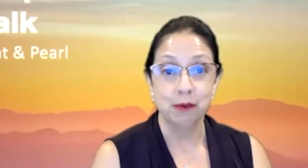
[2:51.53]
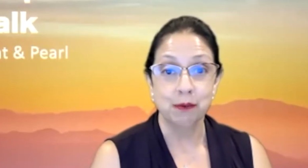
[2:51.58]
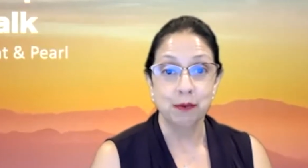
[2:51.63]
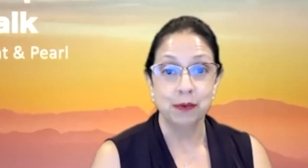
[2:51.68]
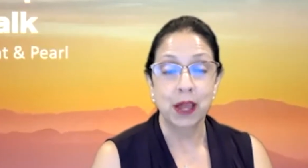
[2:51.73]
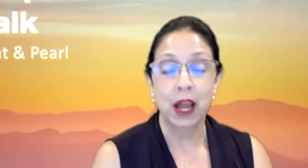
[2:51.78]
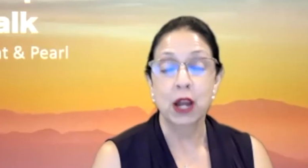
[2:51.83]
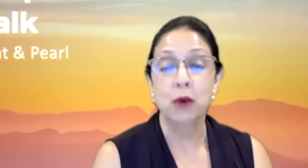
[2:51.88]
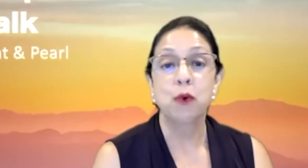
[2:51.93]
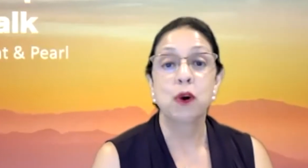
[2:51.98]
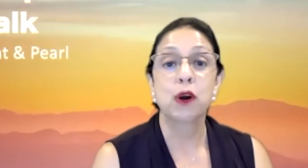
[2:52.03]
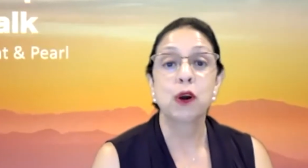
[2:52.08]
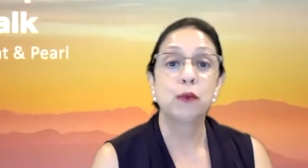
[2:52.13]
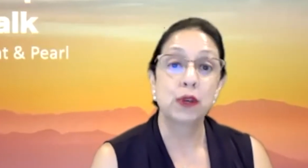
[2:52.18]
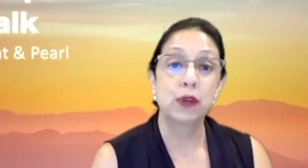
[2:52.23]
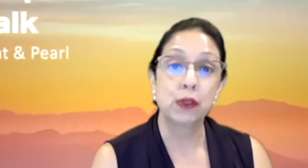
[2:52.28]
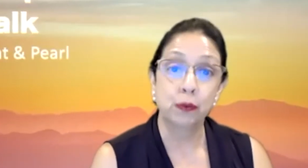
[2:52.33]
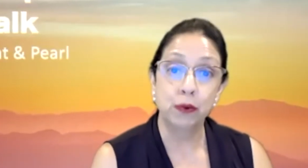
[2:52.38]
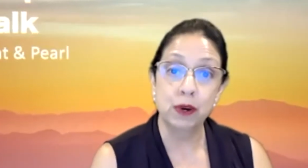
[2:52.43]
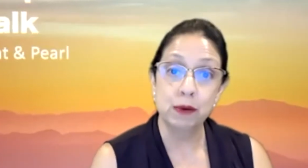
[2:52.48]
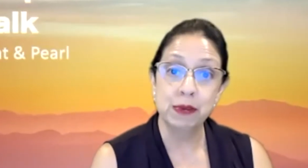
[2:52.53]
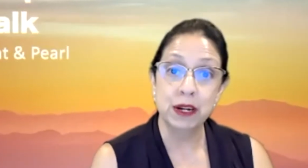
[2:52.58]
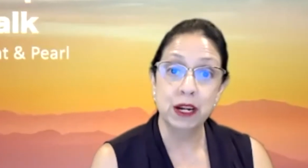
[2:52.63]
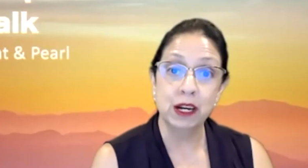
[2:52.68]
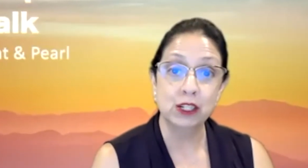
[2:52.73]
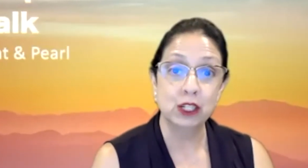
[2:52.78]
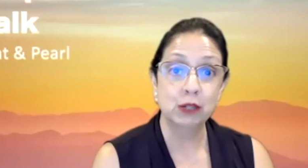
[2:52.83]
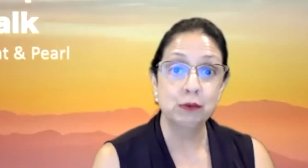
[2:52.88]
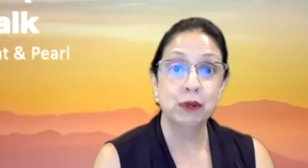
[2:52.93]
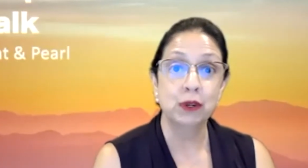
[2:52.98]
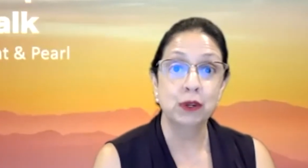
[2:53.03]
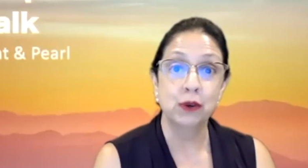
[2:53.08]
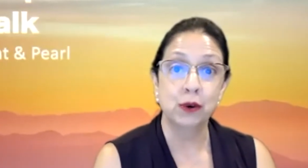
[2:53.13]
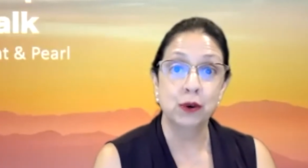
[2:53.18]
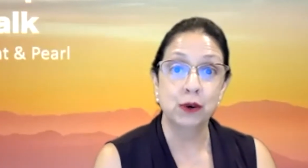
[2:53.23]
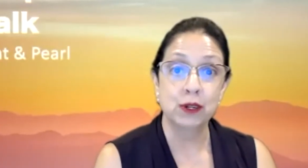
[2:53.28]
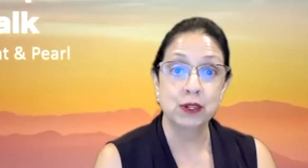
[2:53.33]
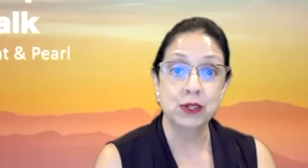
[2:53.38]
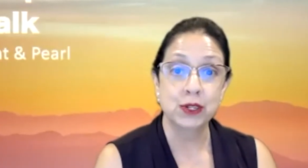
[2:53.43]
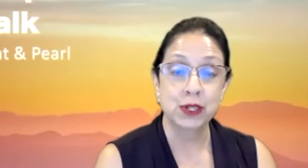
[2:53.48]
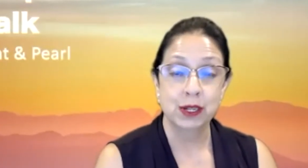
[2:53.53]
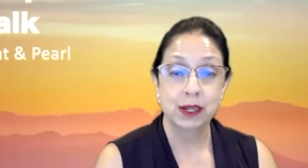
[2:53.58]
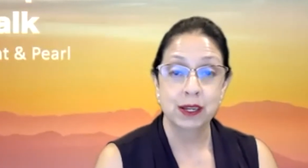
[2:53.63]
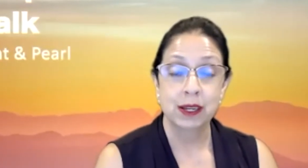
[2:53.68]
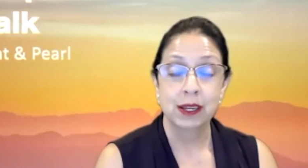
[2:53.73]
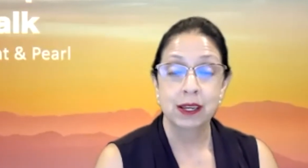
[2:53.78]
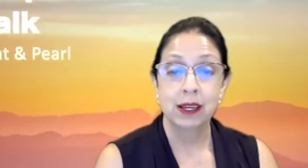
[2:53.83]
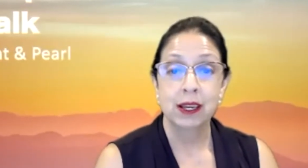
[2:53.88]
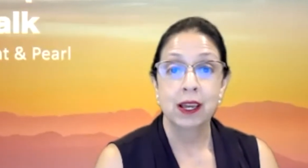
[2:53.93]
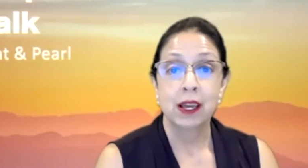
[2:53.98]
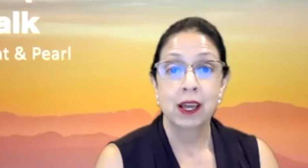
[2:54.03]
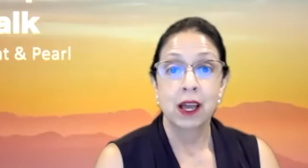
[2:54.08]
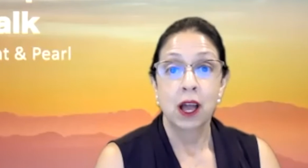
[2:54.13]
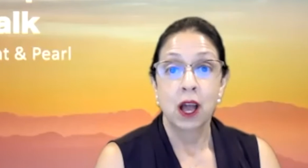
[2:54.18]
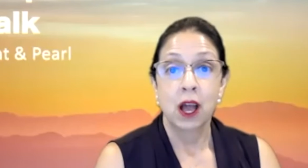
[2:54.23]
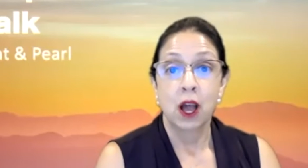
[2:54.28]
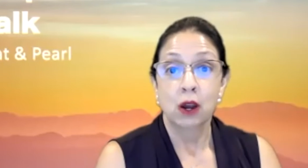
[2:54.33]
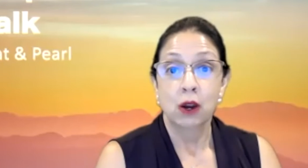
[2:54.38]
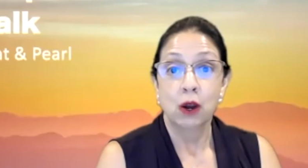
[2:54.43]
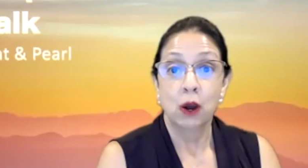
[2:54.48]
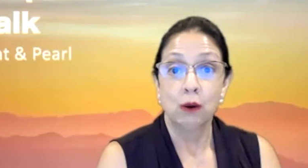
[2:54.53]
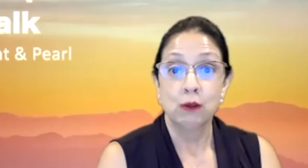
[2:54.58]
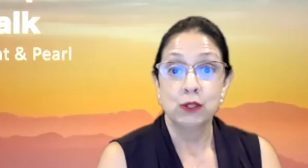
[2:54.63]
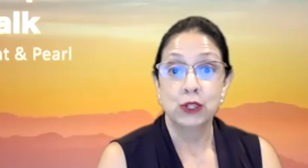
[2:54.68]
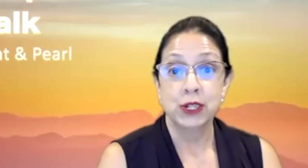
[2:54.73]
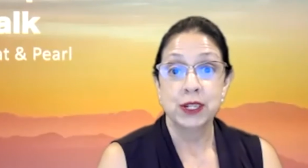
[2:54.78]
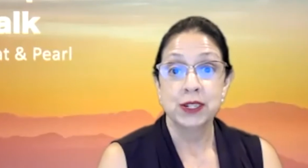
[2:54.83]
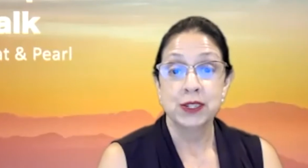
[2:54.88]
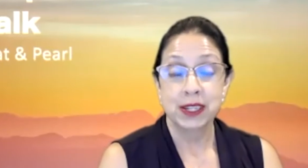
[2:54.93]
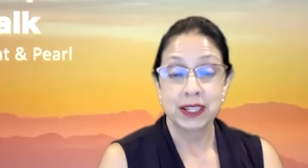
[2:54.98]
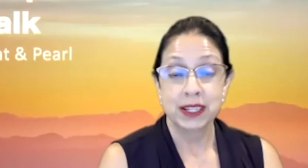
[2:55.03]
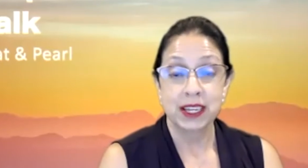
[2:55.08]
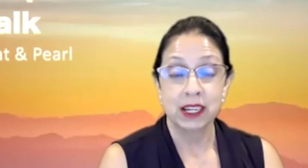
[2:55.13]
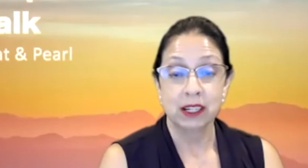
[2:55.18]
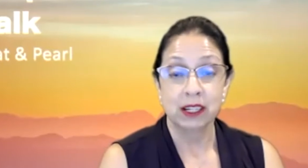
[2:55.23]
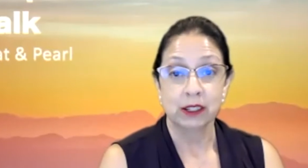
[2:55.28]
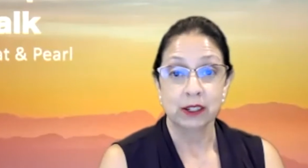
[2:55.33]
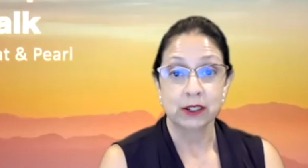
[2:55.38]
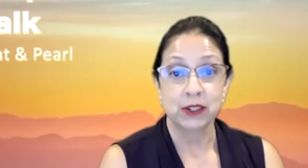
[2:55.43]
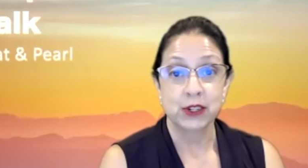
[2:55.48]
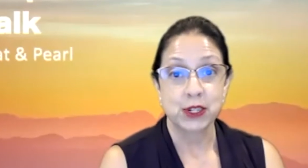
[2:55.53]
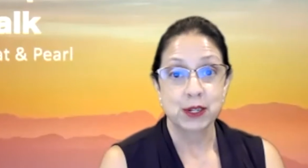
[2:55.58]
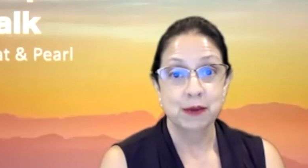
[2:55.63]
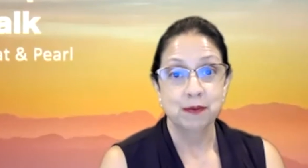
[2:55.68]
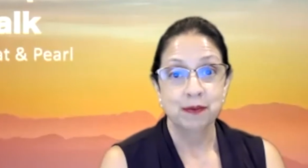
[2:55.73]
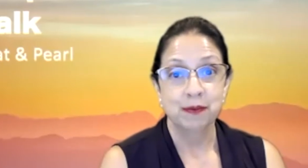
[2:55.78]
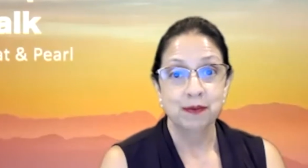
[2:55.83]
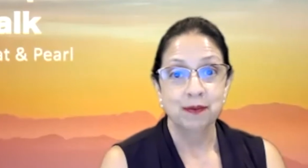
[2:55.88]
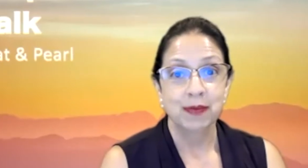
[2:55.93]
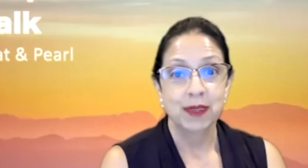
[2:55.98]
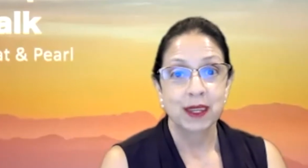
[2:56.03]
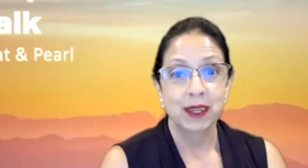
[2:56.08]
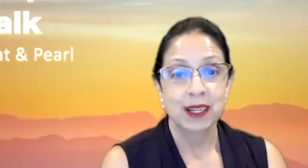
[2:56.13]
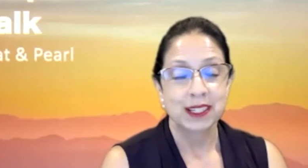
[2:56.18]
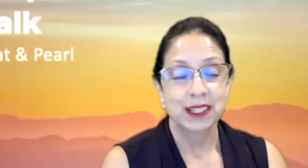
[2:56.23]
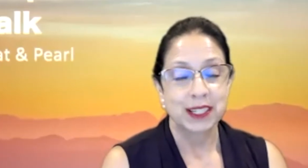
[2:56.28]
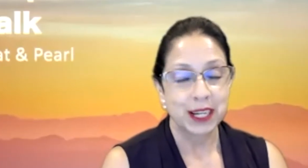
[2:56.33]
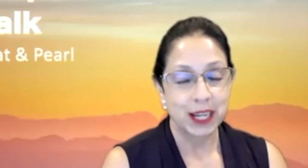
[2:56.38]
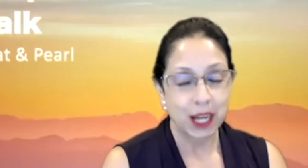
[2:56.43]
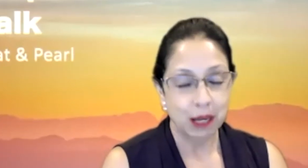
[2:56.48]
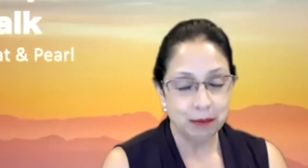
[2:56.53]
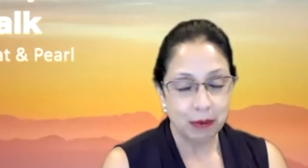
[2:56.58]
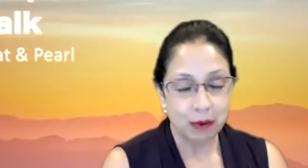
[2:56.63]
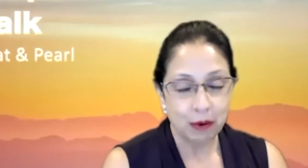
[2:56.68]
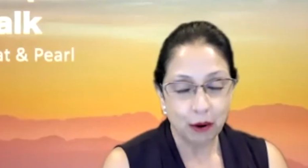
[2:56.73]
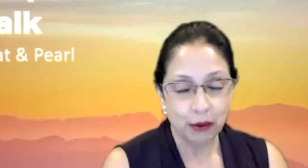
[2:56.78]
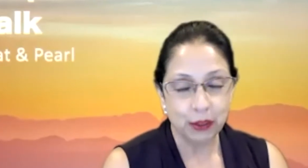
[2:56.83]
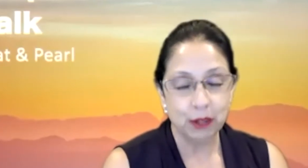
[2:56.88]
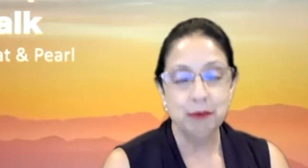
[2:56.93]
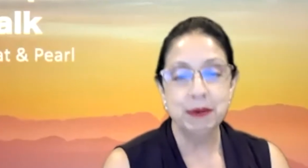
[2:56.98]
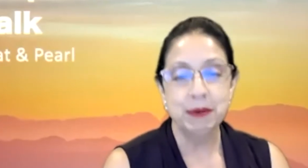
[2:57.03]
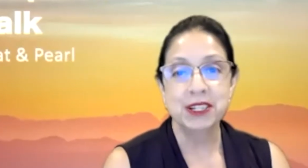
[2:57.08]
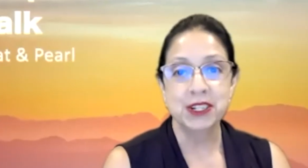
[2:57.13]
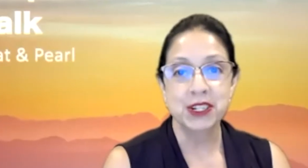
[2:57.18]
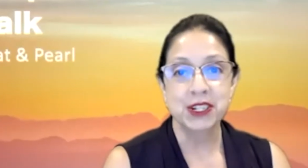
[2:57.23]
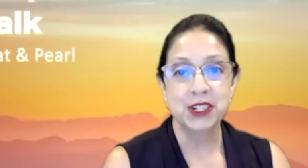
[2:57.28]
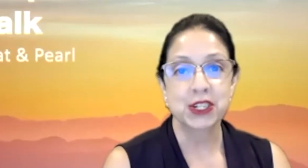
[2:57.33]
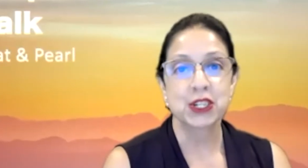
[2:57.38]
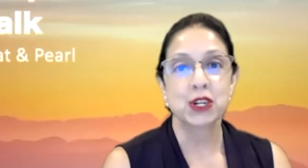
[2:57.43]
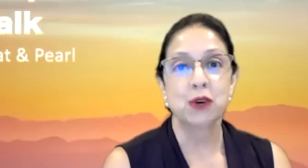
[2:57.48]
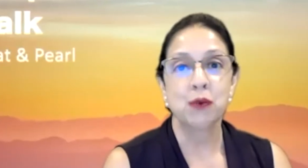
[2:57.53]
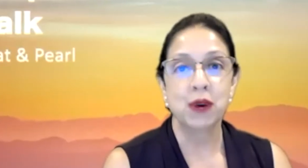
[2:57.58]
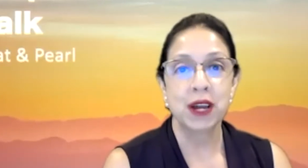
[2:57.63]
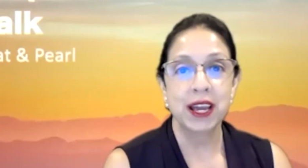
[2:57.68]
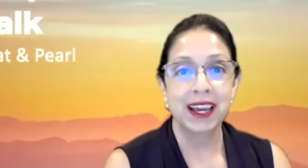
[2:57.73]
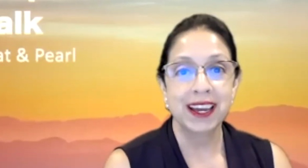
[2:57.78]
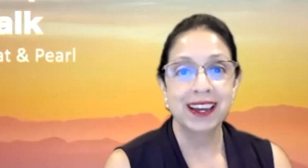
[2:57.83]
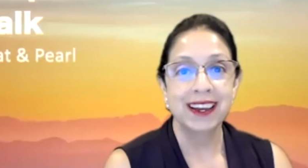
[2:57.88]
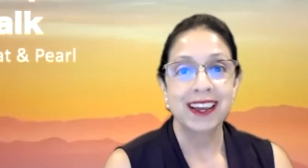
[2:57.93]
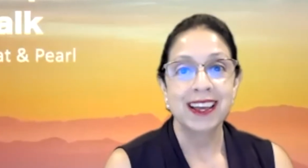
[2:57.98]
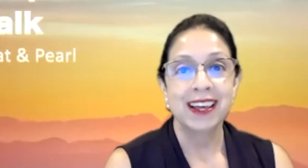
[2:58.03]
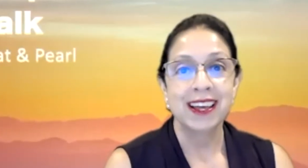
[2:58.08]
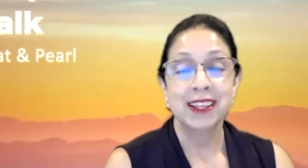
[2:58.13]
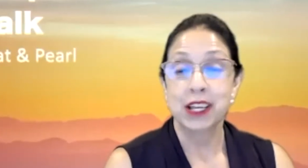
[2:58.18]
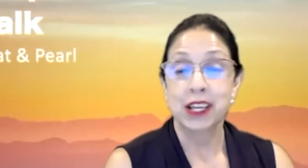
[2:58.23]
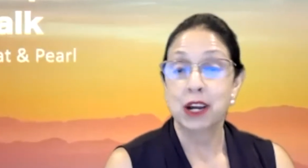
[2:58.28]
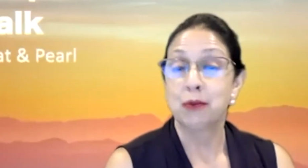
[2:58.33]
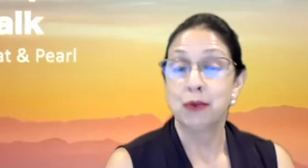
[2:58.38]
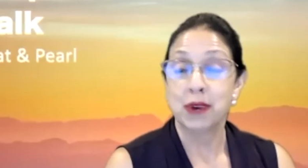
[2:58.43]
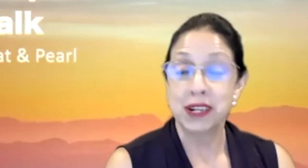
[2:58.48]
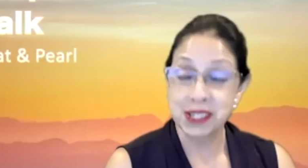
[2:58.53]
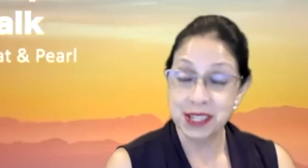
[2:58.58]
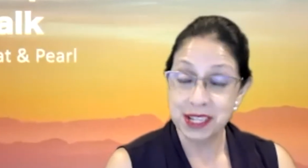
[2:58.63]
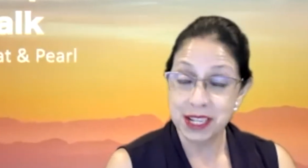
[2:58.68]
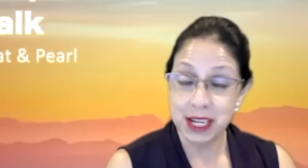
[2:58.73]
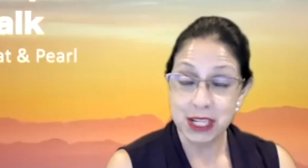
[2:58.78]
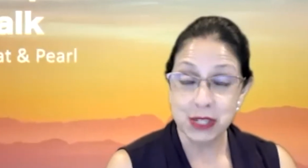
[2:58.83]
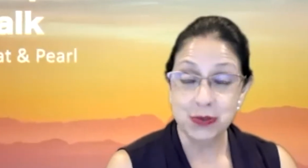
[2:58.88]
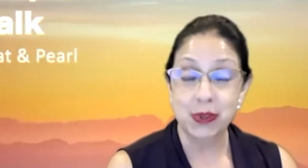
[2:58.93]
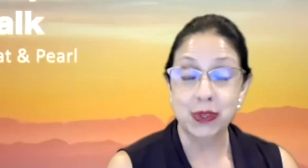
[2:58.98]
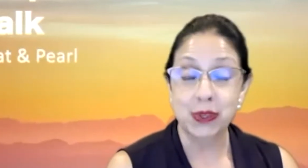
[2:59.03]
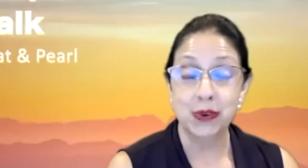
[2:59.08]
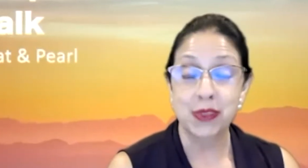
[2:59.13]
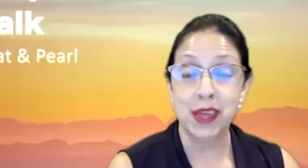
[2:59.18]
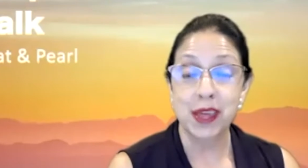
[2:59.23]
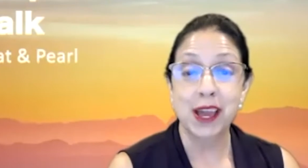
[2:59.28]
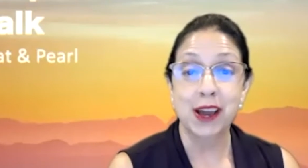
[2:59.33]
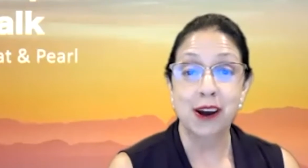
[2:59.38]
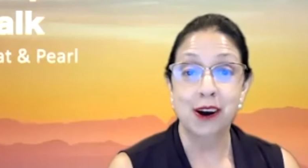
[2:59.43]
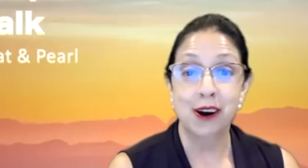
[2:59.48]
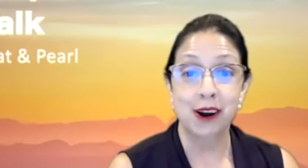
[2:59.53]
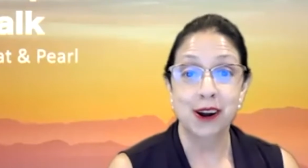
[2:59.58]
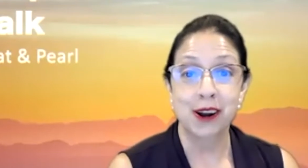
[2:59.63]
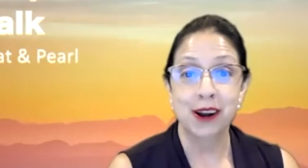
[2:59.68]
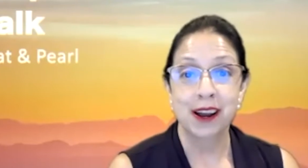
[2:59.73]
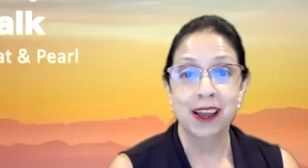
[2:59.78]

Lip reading: I work with women entrepreneurs, coaches, and healers to help them grow their business in a way that resonates with who they are